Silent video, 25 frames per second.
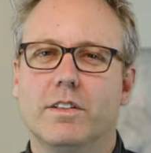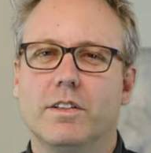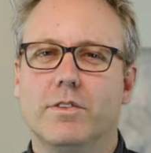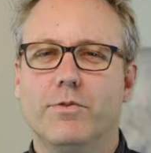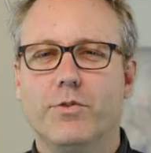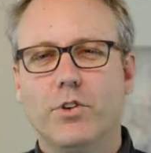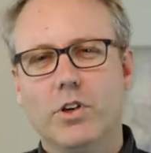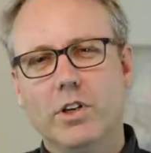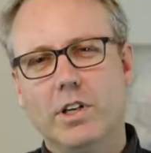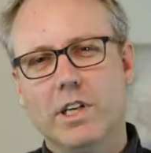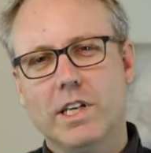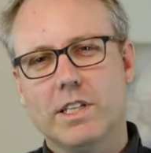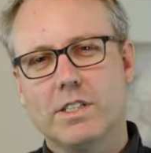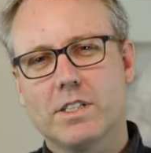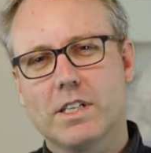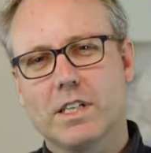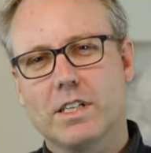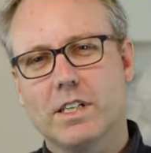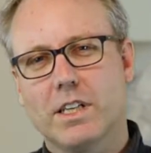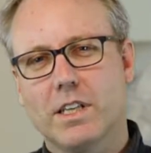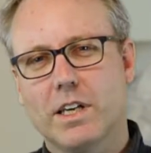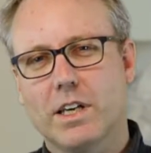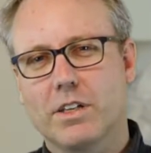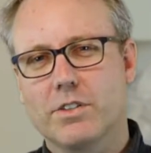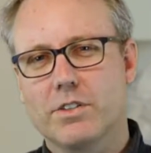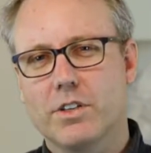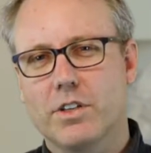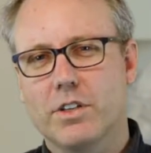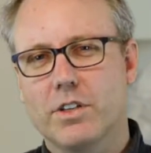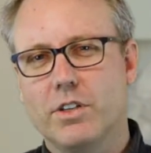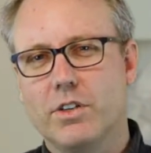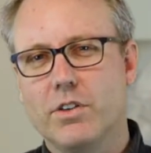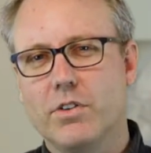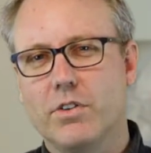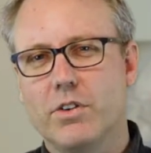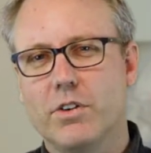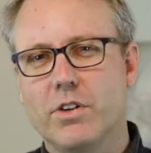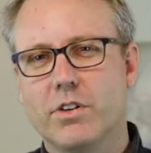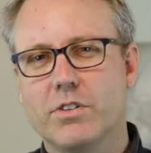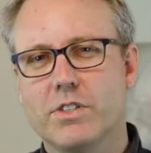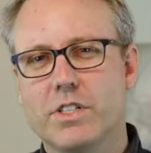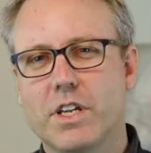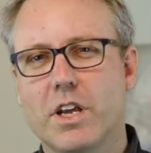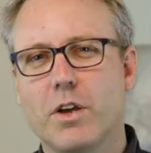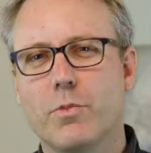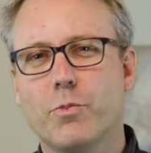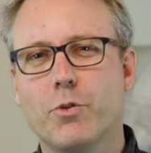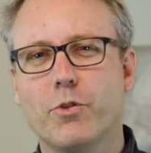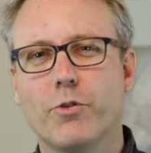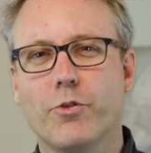If you need to collect a urine
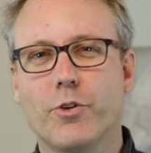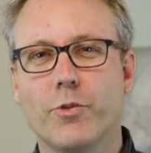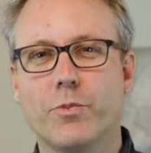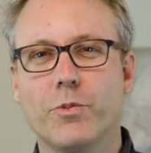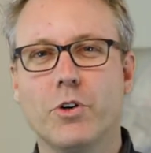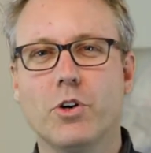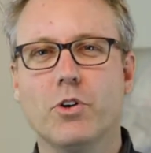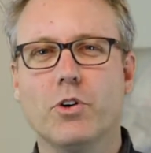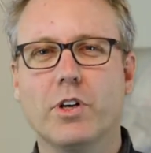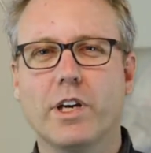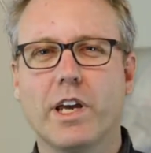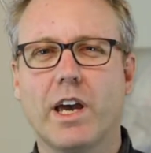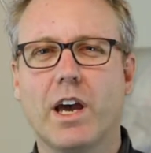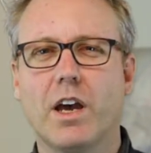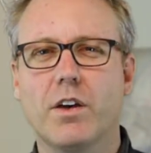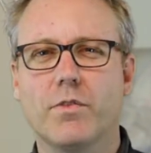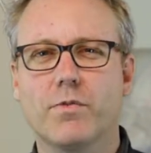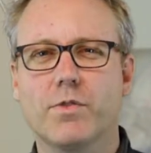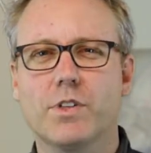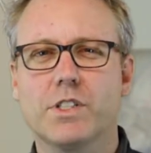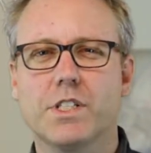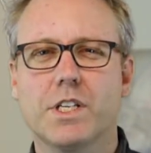sample from your cat for